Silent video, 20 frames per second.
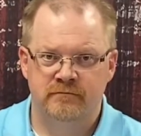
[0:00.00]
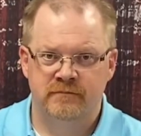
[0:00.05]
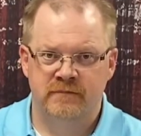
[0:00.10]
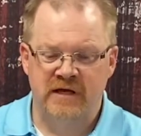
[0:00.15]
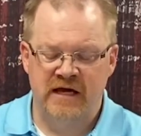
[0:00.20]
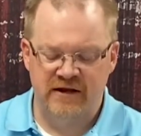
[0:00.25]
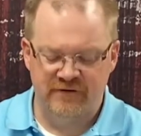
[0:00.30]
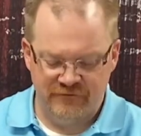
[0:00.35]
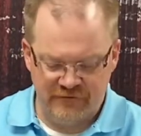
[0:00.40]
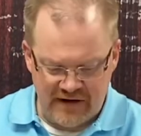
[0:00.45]

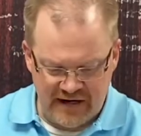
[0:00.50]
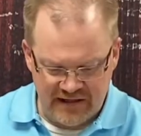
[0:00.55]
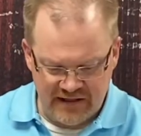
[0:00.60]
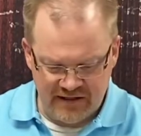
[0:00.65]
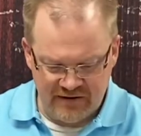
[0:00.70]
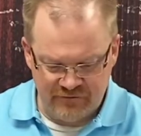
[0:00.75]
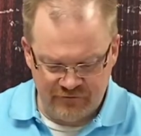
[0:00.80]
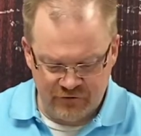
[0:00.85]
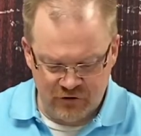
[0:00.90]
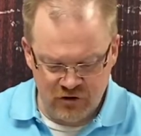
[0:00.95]
And
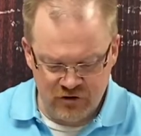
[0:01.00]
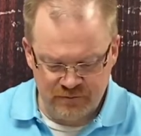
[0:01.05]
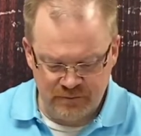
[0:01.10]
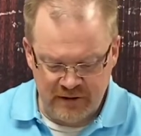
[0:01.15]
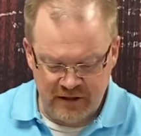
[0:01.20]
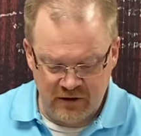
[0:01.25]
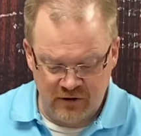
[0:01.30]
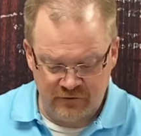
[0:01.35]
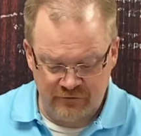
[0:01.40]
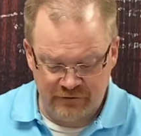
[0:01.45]
finally, 1
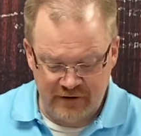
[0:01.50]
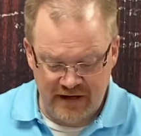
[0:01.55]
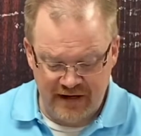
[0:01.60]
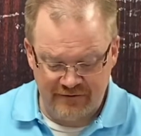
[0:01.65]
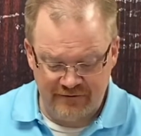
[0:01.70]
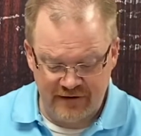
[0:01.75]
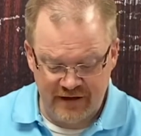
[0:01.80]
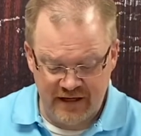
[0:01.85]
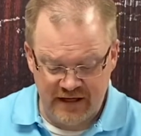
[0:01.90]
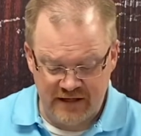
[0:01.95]
Peter
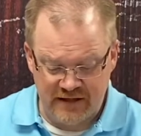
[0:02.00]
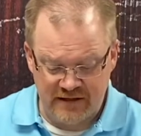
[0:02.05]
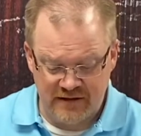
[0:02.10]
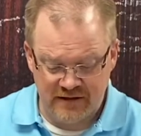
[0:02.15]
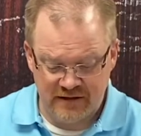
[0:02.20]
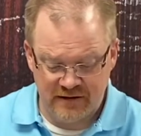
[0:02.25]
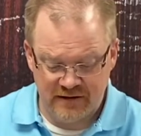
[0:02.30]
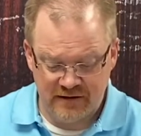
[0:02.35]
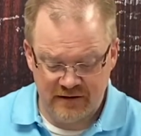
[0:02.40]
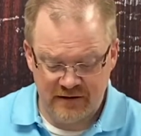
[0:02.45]
5 8.
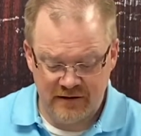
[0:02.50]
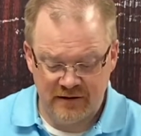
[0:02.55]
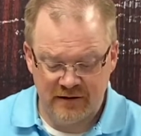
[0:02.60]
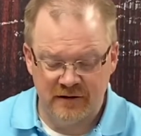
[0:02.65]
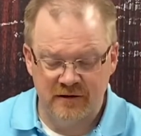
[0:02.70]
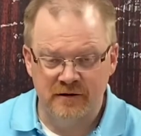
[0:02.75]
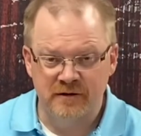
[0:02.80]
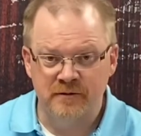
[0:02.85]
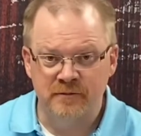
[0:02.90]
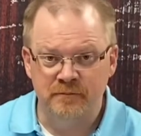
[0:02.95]

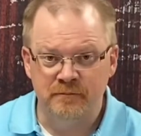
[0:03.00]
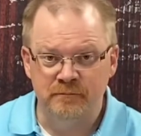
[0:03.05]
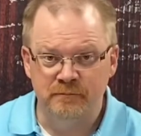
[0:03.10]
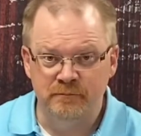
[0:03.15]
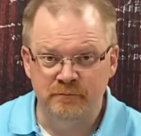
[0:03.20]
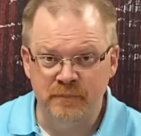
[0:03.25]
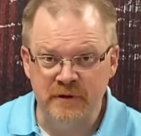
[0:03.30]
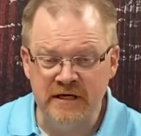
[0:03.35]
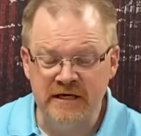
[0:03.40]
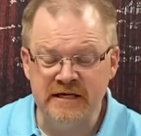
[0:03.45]

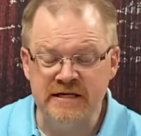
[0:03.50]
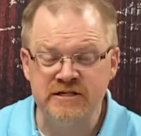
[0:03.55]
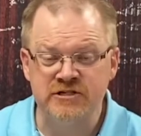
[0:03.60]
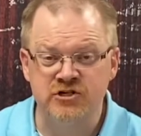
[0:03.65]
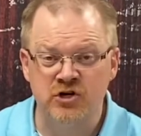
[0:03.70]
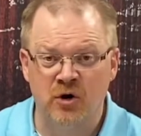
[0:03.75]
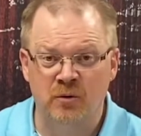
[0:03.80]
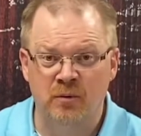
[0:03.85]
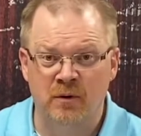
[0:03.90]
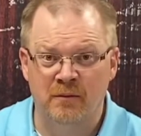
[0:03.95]
Be
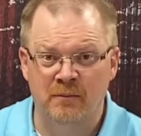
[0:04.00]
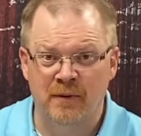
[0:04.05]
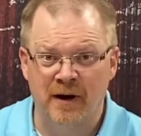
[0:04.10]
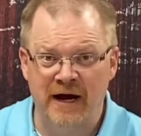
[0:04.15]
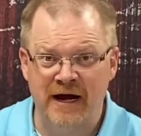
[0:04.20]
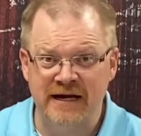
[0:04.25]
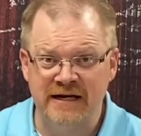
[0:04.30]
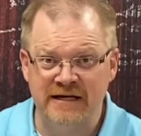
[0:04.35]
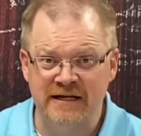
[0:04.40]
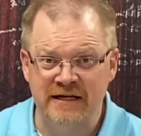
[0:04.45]
sober
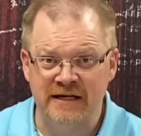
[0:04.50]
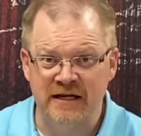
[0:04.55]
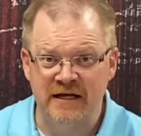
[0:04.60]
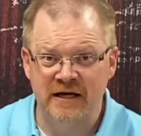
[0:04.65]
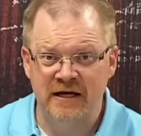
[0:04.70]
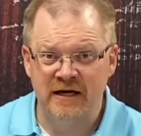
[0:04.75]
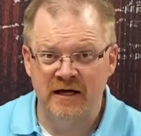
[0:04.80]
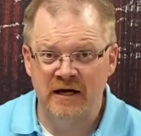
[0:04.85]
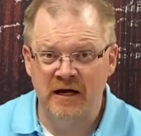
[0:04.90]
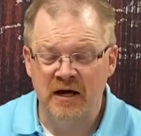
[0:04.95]
minded.
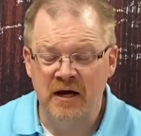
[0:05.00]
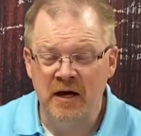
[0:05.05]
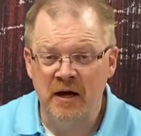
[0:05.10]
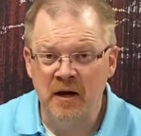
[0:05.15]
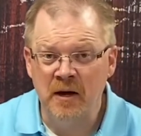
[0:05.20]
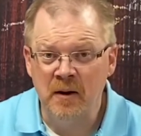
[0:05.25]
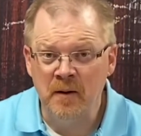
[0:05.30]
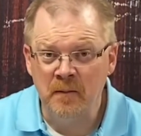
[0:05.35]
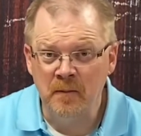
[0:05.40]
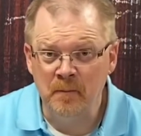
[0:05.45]

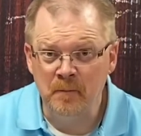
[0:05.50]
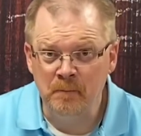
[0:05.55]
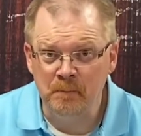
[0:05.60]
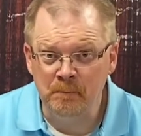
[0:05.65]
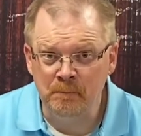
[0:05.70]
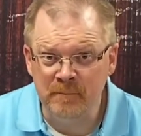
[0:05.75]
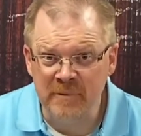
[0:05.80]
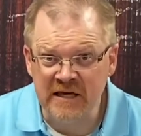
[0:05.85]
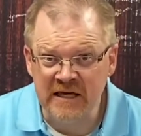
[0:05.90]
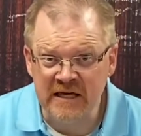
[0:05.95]

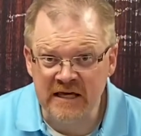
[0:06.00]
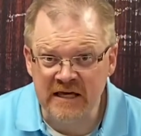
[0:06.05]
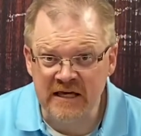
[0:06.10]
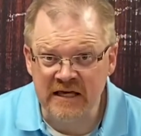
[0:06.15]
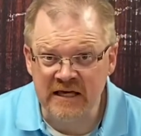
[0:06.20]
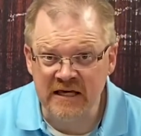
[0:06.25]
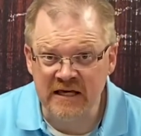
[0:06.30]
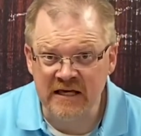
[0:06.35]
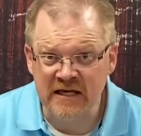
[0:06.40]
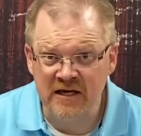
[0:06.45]

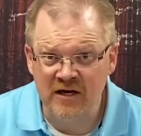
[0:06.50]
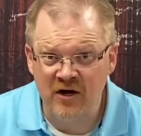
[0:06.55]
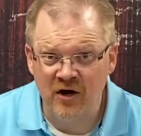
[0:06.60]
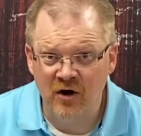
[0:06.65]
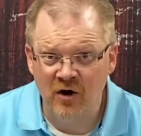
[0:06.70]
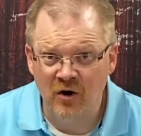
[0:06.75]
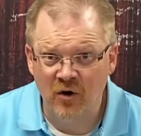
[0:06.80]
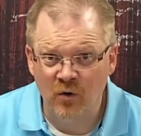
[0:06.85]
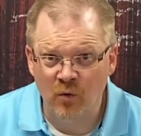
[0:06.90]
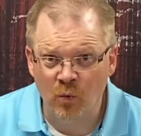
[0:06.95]
Be
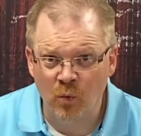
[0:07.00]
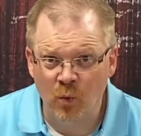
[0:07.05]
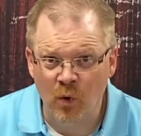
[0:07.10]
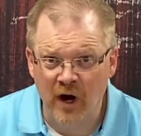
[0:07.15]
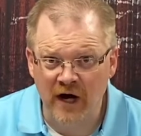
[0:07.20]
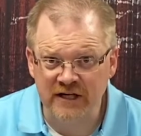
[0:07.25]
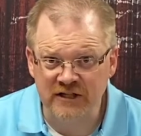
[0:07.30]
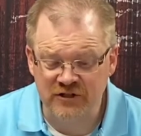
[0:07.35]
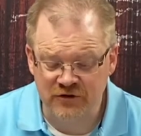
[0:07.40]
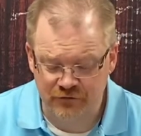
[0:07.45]

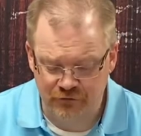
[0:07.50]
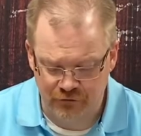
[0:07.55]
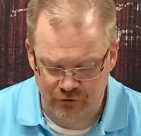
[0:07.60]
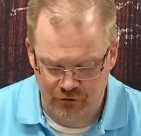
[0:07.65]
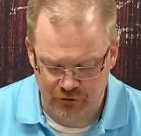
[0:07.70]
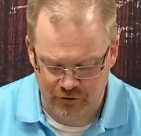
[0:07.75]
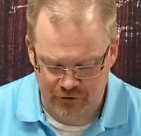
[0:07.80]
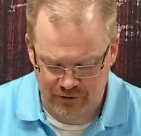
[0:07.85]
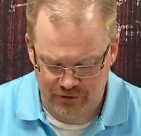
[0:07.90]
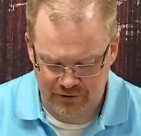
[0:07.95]

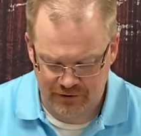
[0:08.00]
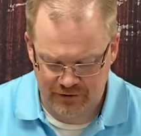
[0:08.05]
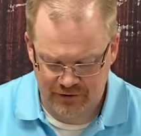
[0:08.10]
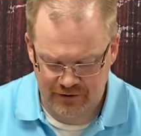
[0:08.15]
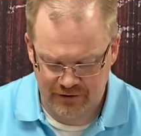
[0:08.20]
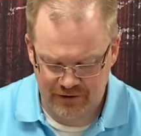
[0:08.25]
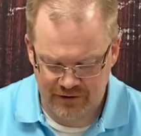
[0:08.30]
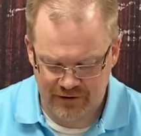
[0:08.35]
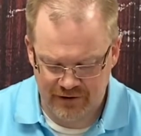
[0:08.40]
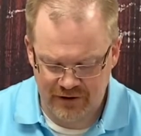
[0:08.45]
watchful.
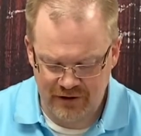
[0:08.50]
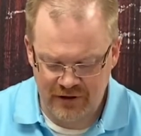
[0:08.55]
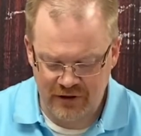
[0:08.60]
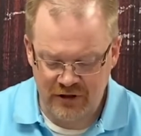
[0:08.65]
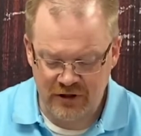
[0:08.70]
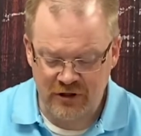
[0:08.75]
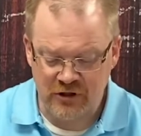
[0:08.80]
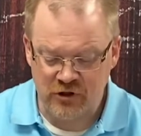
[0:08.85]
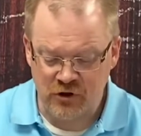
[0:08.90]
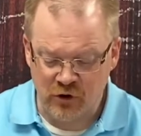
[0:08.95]

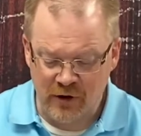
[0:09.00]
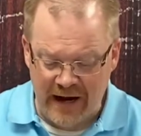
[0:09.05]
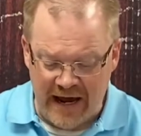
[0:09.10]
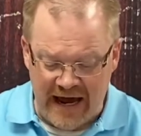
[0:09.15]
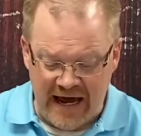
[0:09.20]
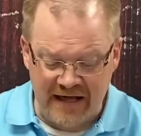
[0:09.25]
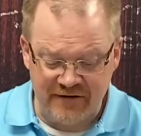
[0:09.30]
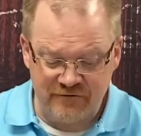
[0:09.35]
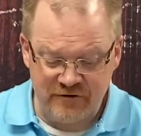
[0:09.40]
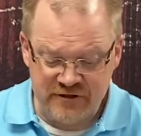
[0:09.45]
Your
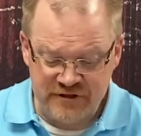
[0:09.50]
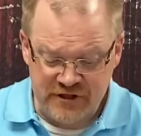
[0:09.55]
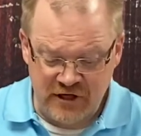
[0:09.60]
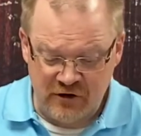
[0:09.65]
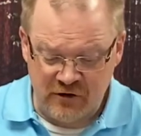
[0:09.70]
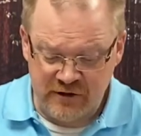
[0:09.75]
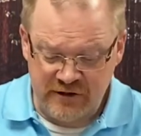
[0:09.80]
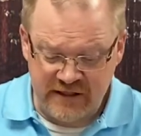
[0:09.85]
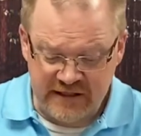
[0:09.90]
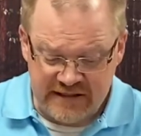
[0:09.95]

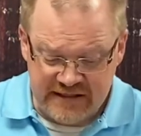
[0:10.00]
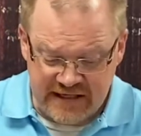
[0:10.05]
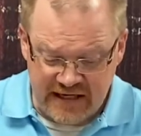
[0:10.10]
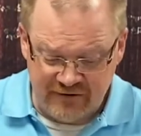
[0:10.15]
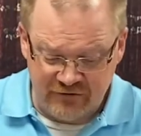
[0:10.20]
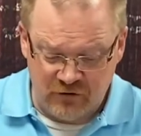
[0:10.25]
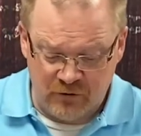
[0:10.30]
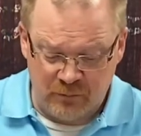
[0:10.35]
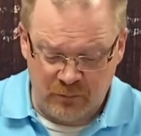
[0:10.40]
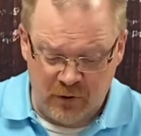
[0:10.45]
adversary, the
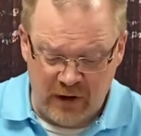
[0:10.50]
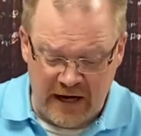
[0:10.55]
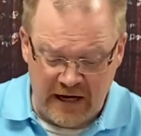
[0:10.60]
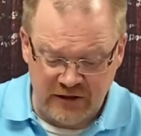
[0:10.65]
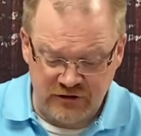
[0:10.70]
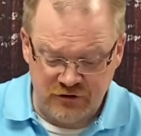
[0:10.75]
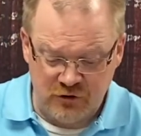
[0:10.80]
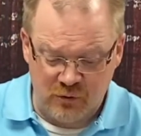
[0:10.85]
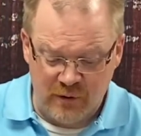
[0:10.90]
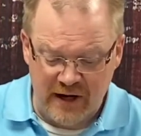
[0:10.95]
devil,
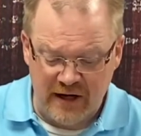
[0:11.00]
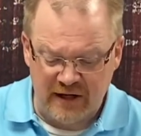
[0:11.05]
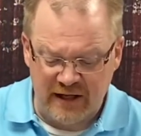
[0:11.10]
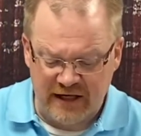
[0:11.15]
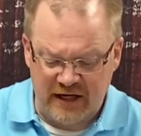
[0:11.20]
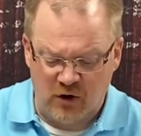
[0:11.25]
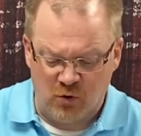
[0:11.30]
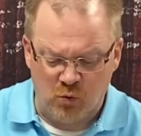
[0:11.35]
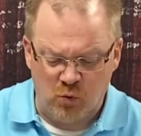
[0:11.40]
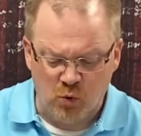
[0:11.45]
prowls around
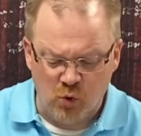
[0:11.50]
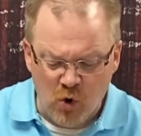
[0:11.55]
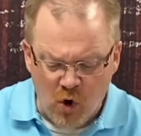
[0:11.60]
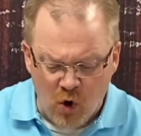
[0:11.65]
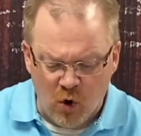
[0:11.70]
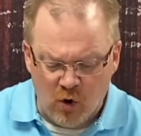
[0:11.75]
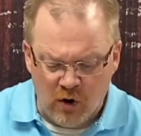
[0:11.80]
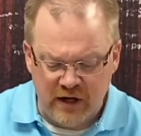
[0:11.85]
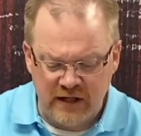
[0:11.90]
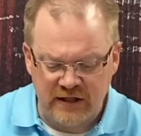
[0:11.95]
like a
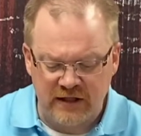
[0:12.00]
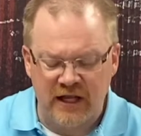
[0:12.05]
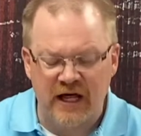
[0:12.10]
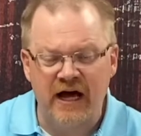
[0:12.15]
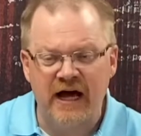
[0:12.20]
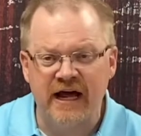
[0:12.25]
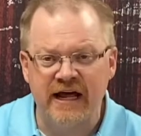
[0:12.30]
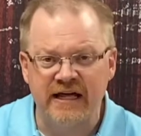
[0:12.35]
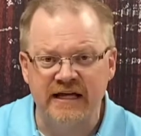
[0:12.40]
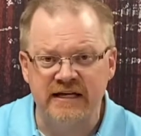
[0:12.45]
roaring
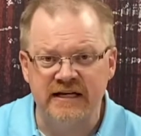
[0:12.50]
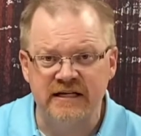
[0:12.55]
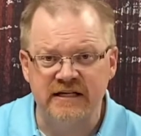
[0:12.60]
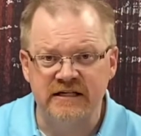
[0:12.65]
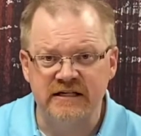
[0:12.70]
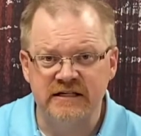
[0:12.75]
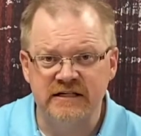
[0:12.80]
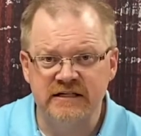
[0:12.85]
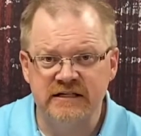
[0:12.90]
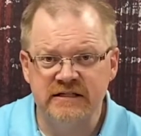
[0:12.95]
lion,
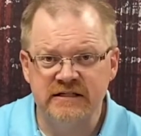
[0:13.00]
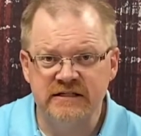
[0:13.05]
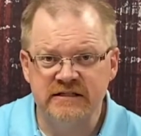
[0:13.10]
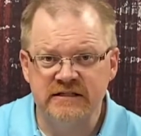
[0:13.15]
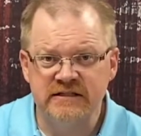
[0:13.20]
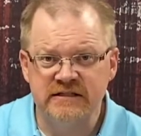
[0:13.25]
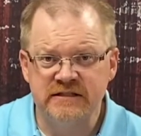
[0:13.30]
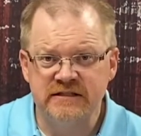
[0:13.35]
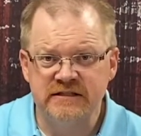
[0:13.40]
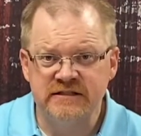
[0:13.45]

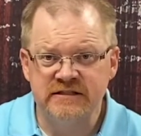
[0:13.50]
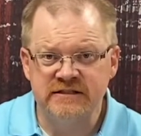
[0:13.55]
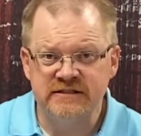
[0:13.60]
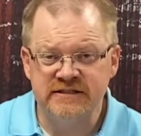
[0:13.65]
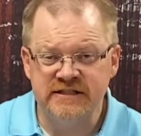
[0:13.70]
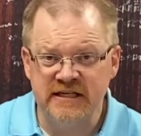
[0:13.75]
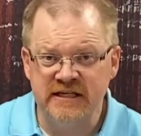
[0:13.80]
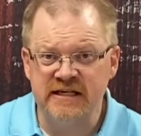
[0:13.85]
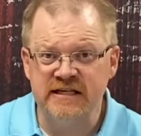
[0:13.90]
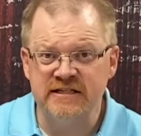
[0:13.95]

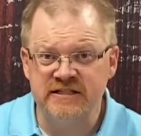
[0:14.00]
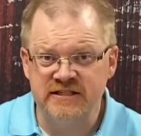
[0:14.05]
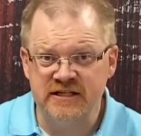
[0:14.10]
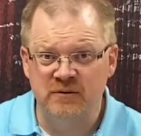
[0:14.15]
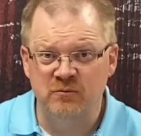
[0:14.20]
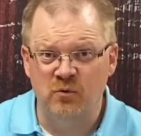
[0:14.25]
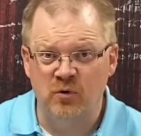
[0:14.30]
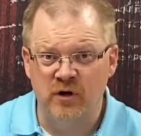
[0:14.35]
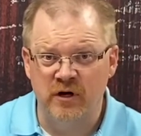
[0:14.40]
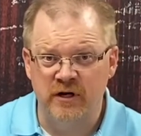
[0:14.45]
seeking
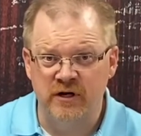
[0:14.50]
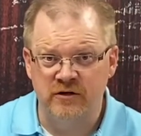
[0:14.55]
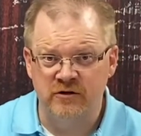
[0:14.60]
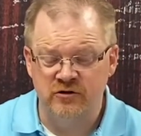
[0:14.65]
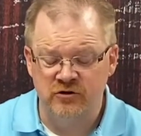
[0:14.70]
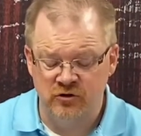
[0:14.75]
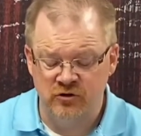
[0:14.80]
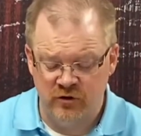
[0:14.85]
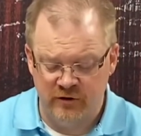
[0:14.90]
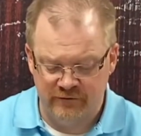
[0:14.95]
someone
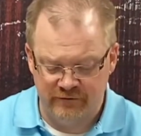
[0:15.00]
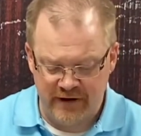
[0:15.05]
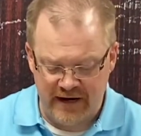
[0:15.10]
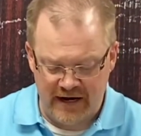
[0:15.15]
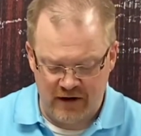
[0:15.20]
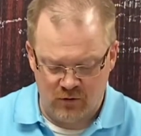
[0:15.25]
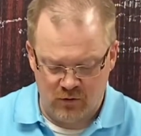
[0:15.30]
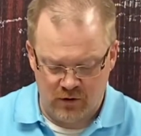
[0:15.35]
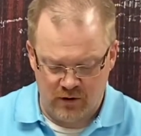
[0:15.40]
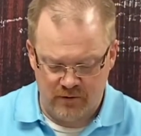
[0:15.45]
to
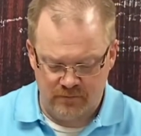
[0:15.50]
devour.